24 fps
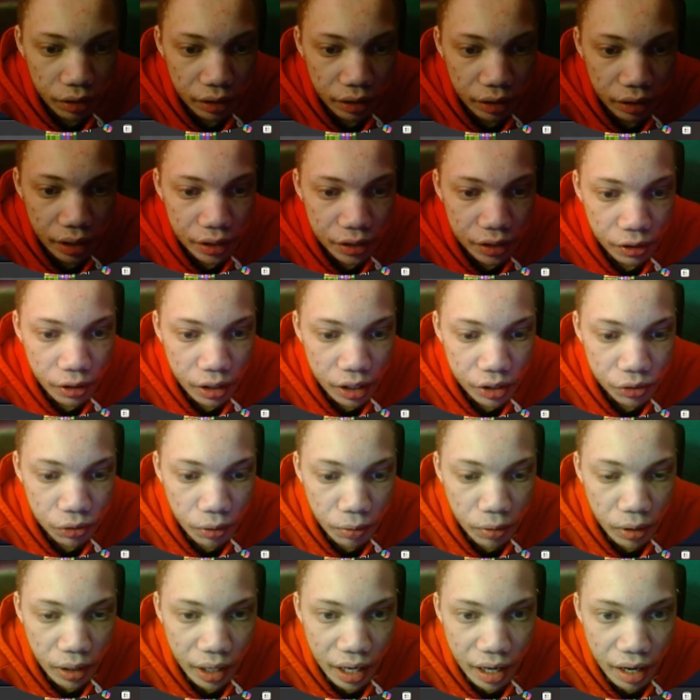that's what we
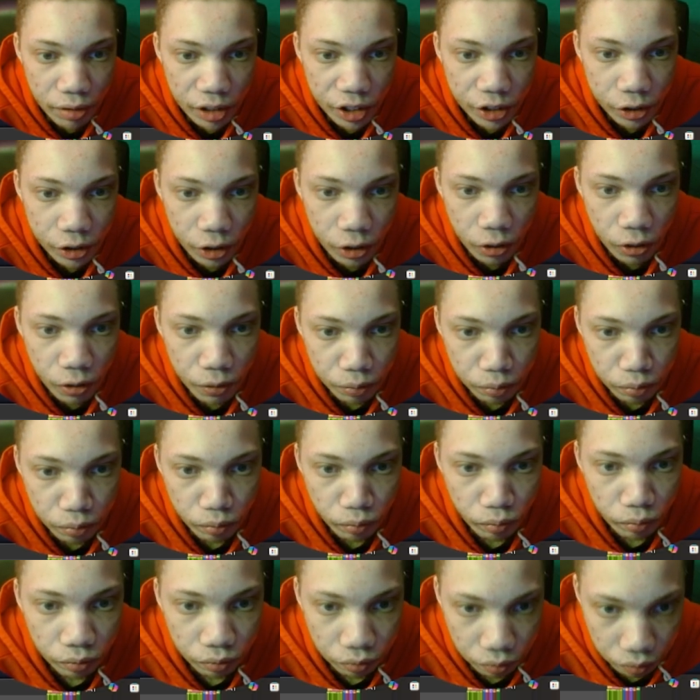want to have it. So
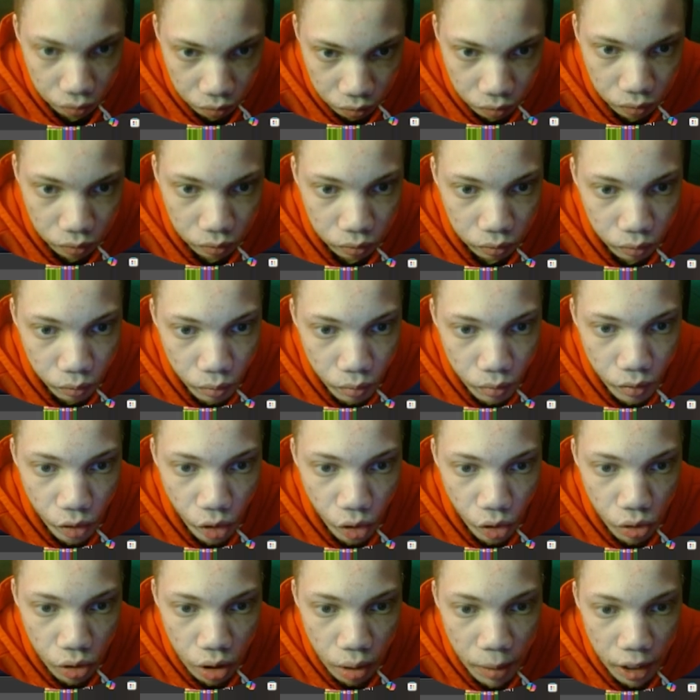
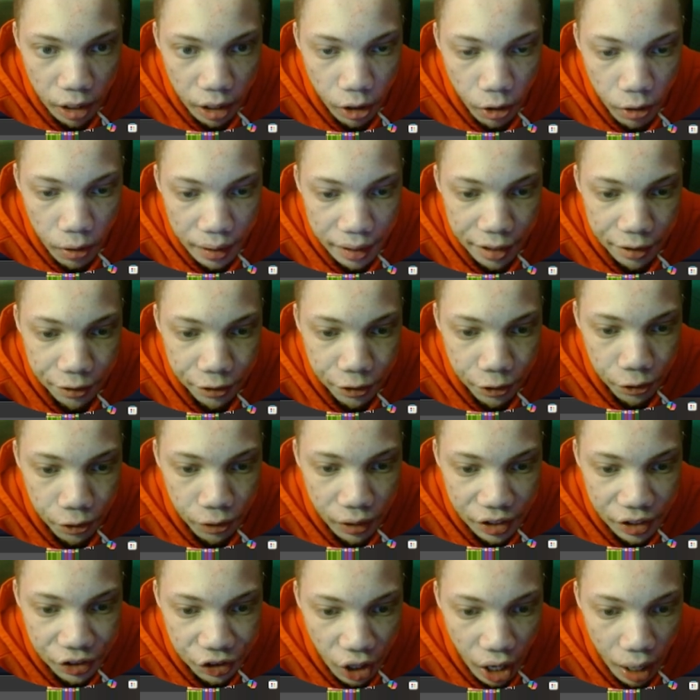what I'm gonna go ahead and do
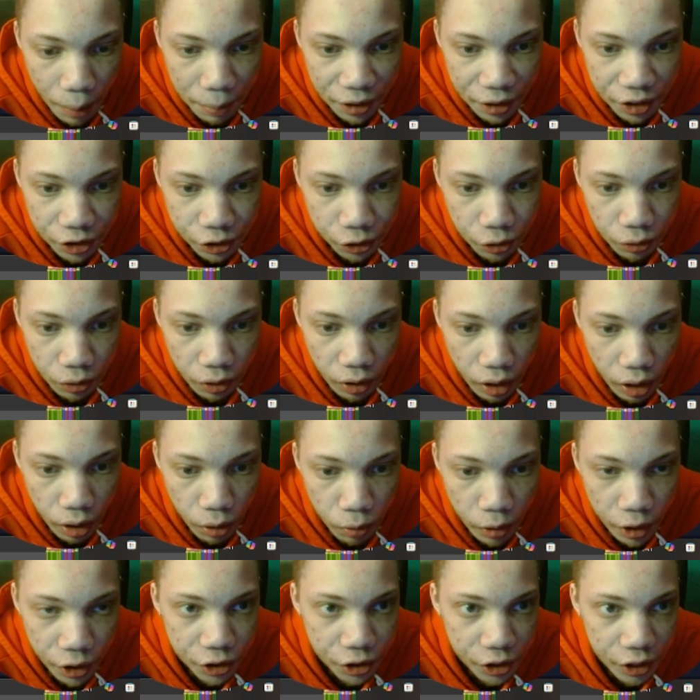is copy this to a
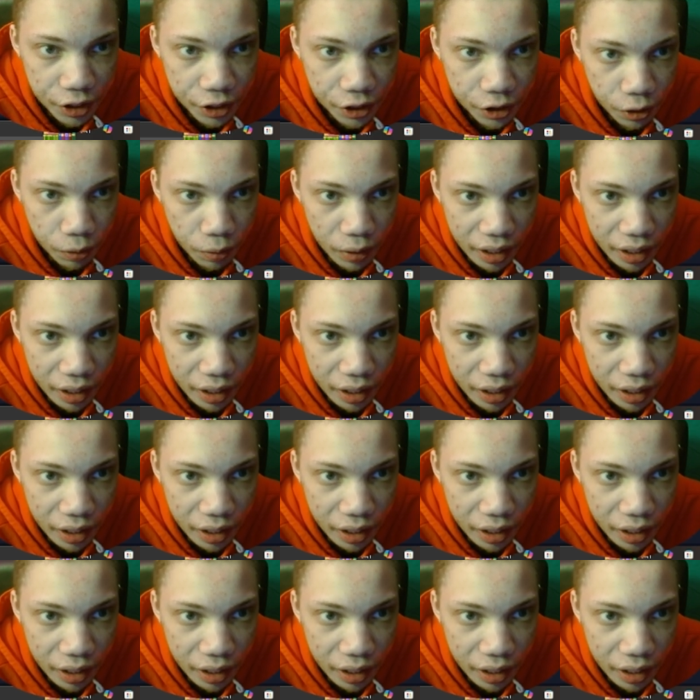worksheet so we